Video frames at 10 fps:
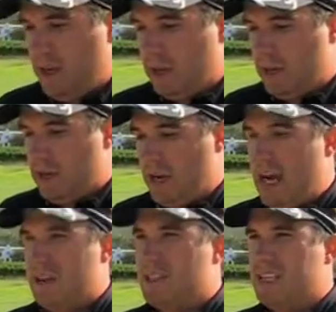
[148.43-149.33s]
I'd work on
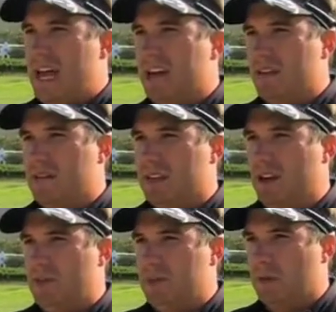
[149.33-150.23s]
how to stand over the
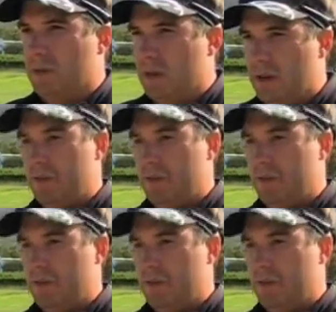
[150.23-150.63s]
golf ball.